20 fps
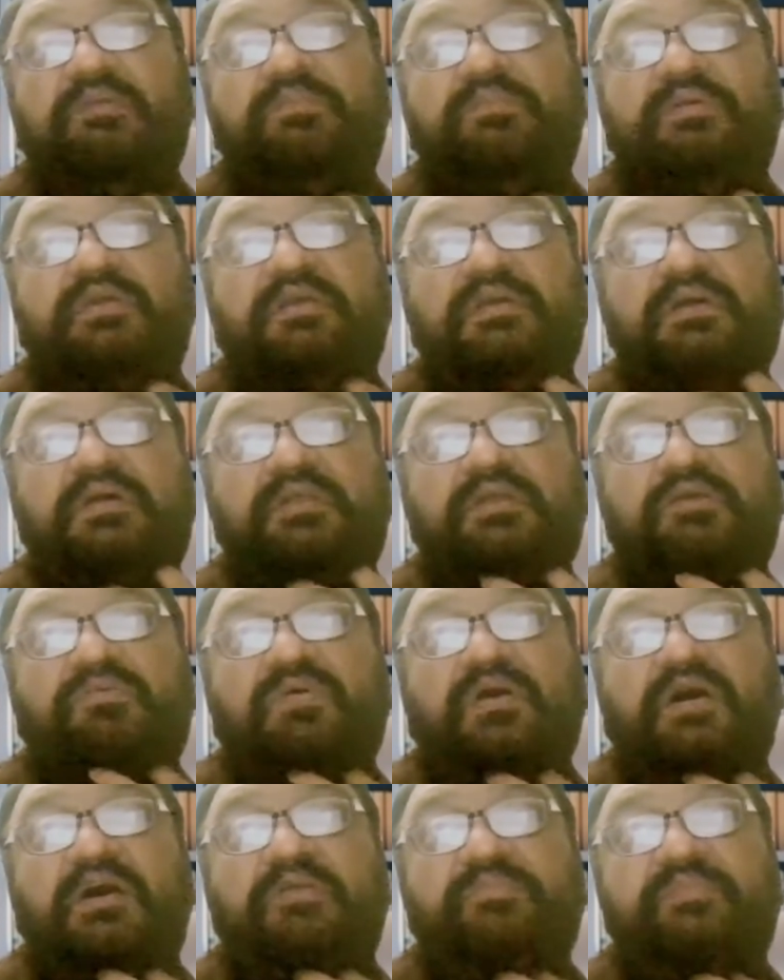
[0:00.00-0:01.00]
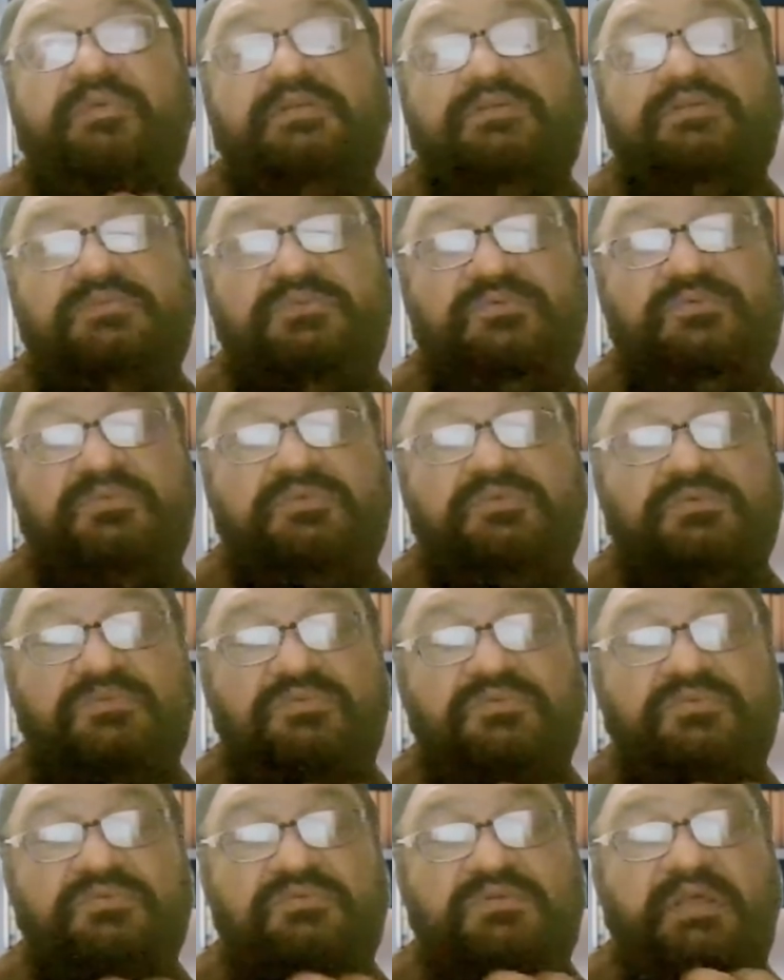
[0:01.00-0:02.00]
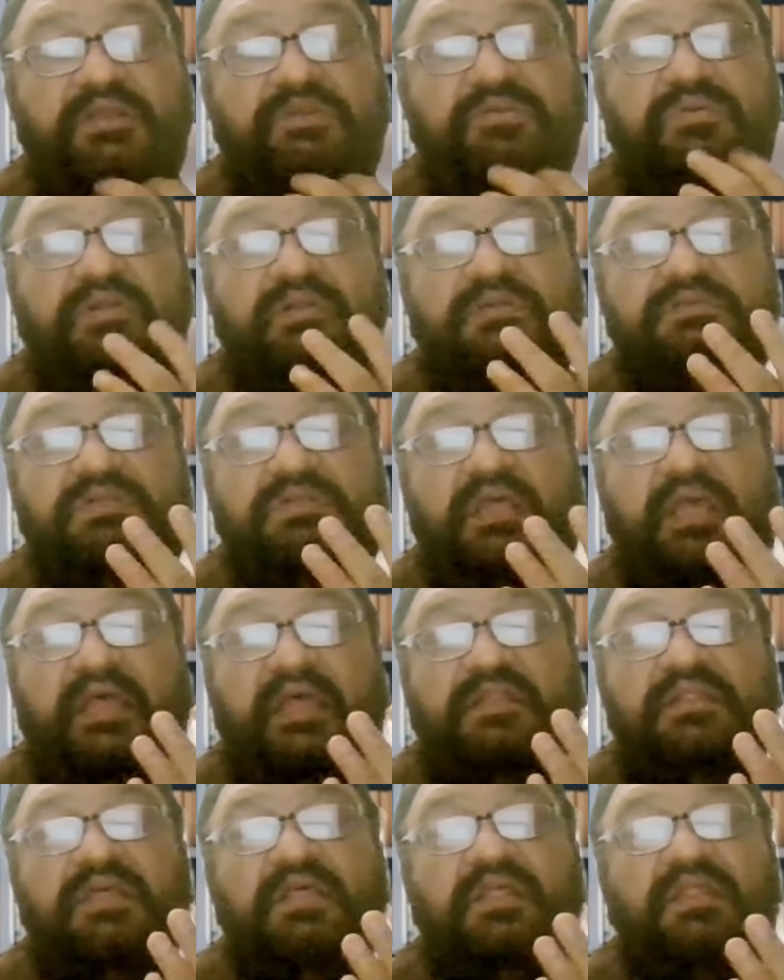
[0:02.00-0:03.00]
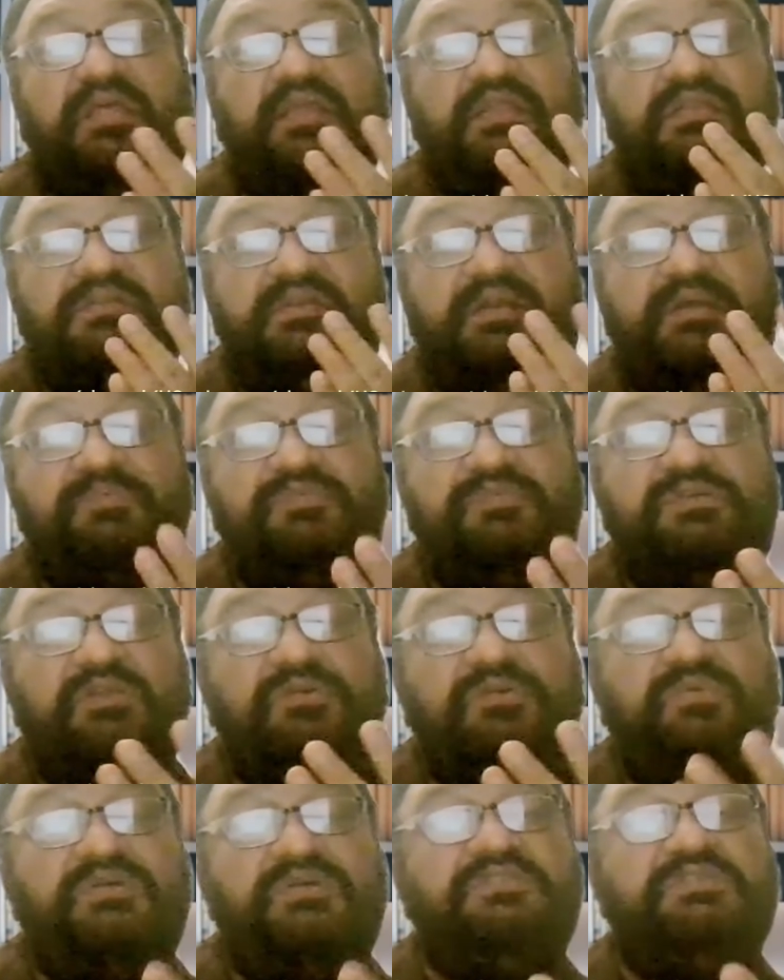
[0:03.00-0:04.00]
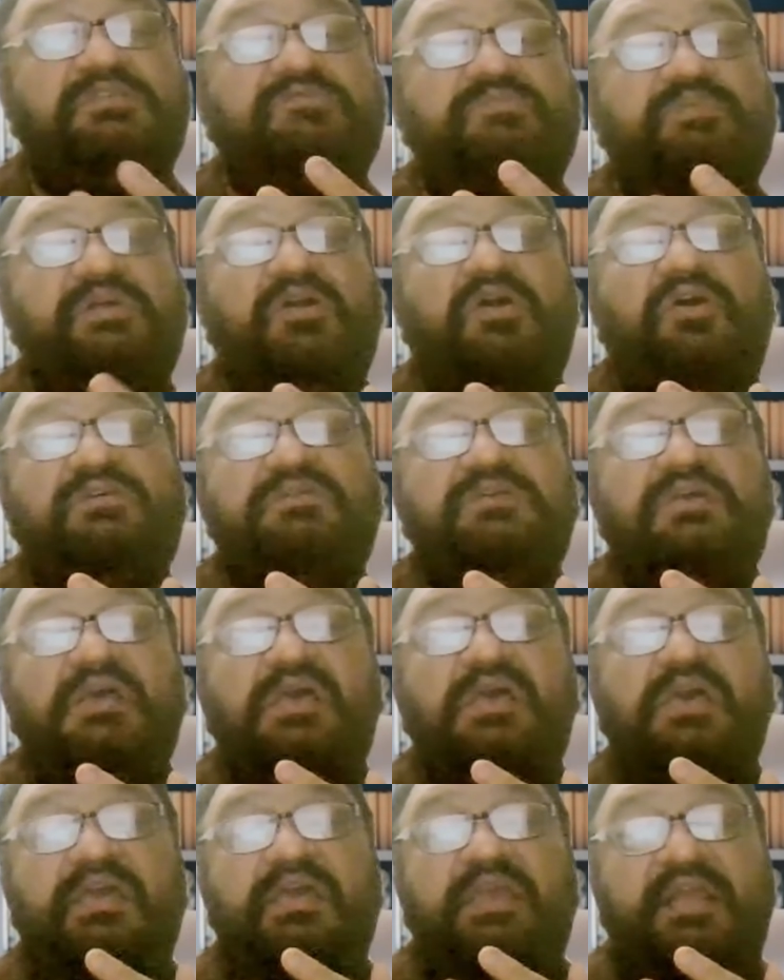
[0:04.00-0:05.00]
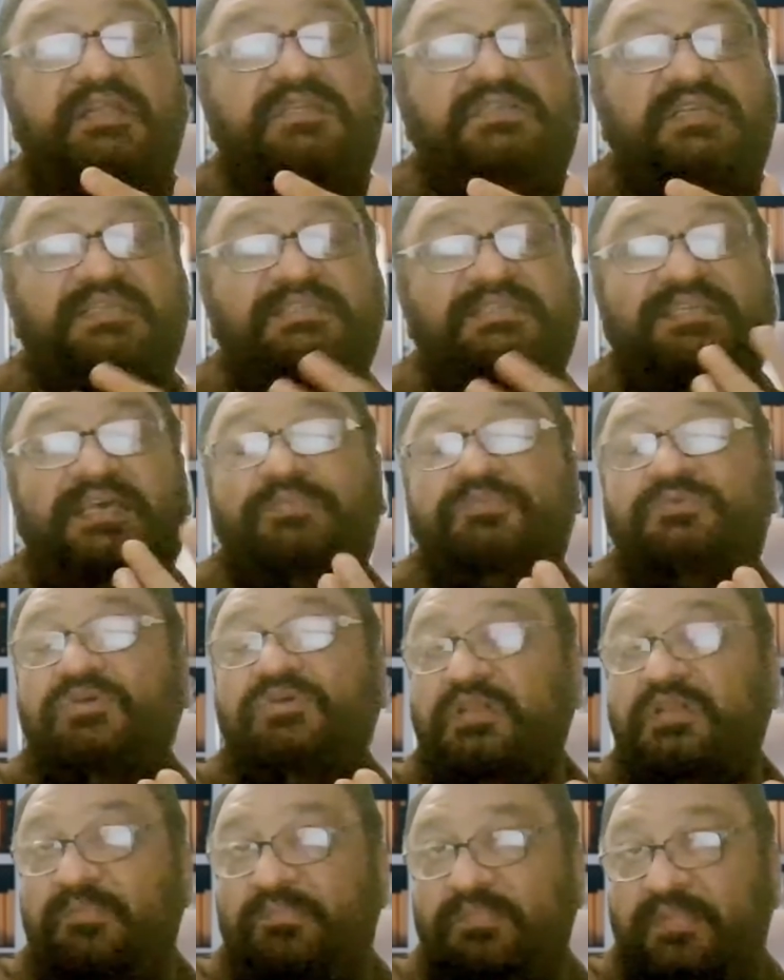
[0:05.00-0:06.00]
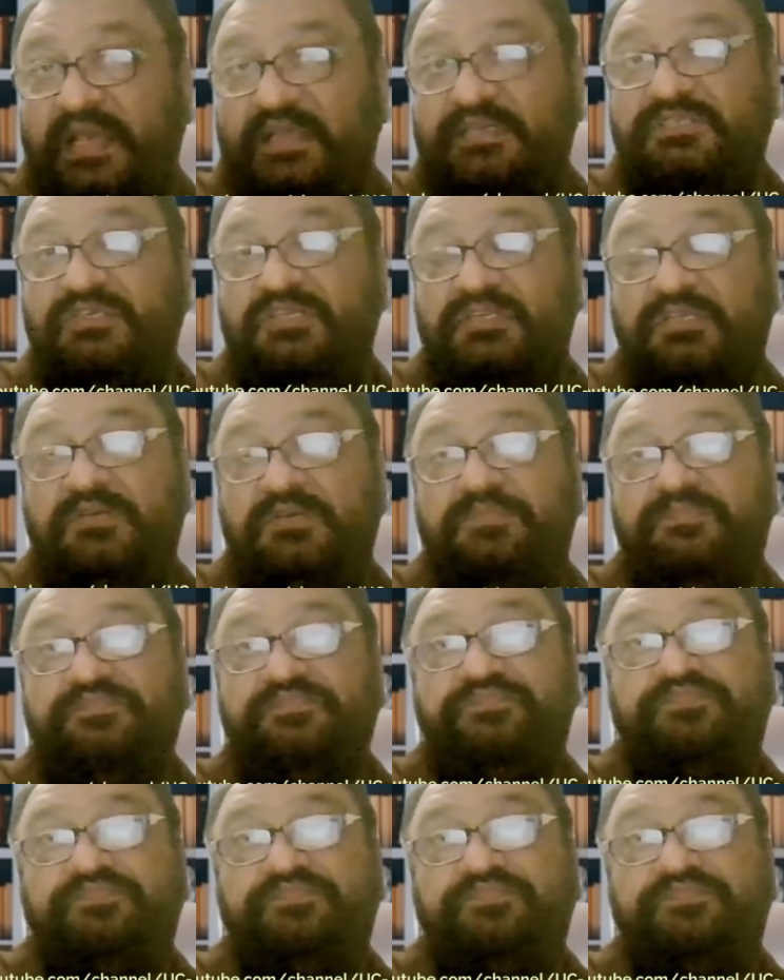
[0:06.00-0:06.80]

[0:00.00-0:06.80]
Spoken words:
timing requirements. You try to understand, and the interruption questions because its conceptual complexity,